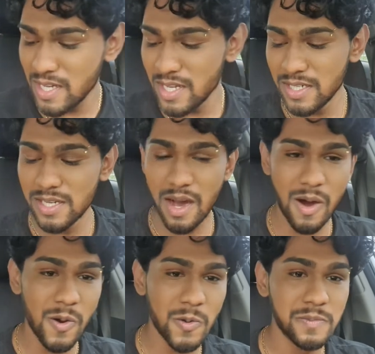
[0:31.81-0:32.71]

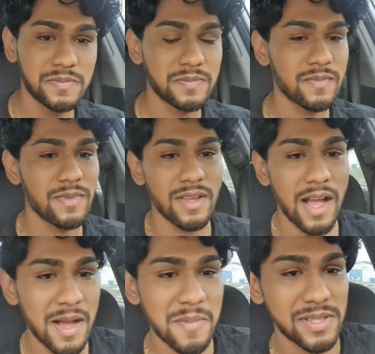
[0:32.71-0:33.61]
Now,
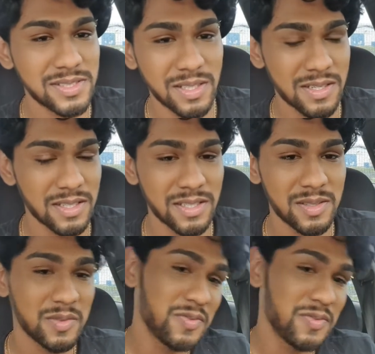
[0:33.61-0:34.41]
I'm a sucker